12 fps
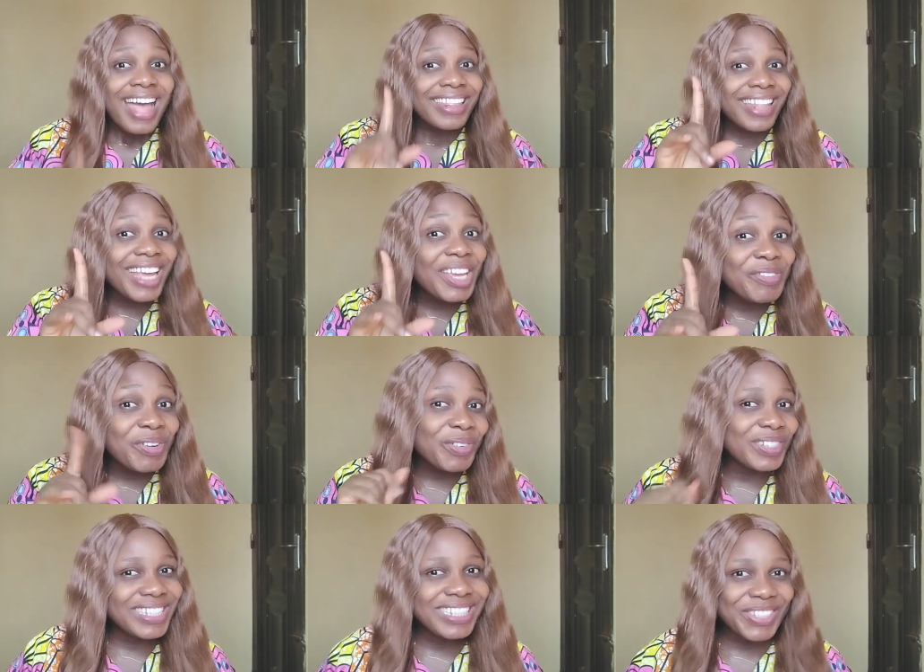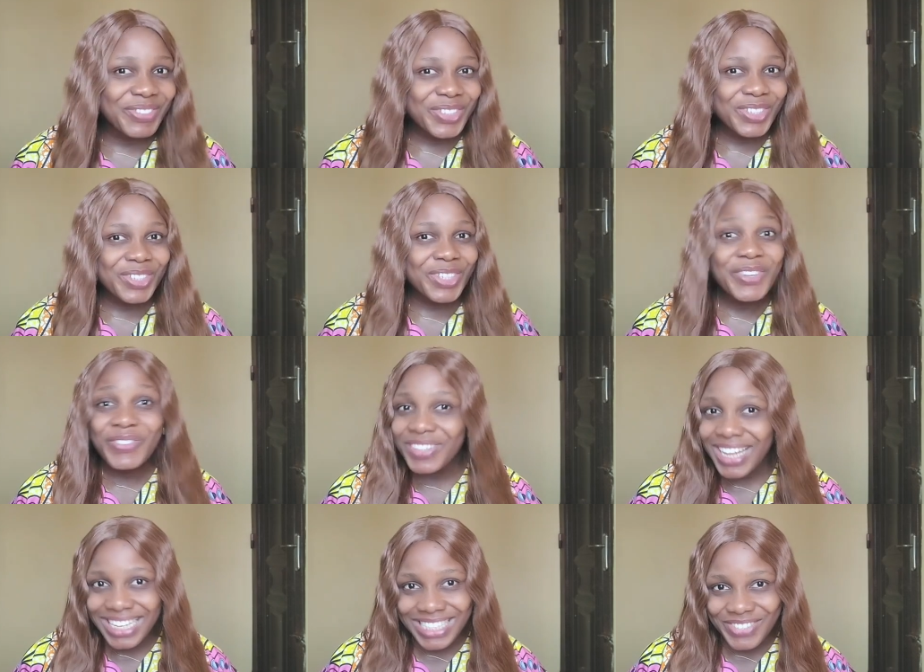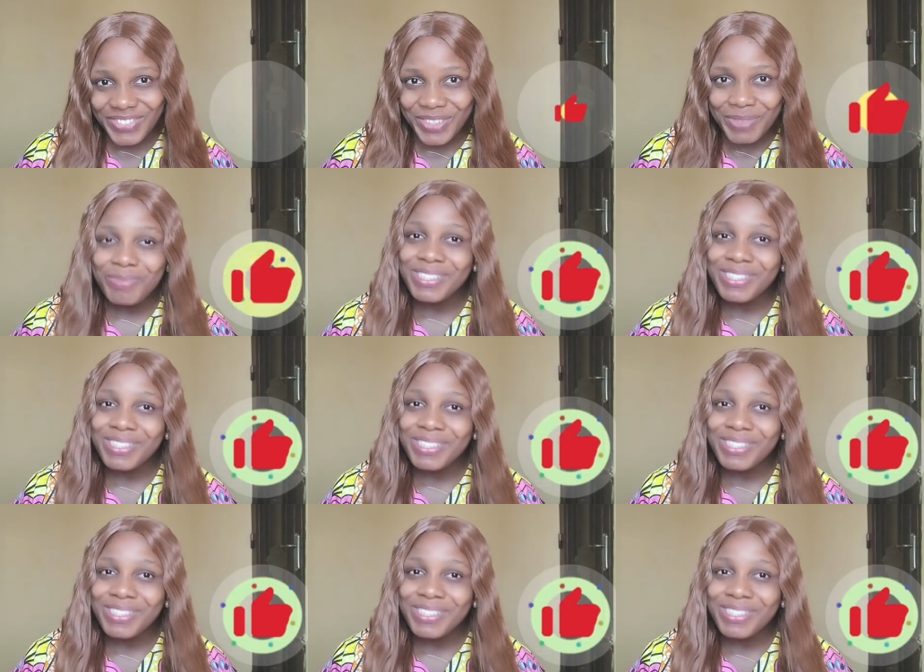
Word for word: Thank you for watching this video. If you like this video,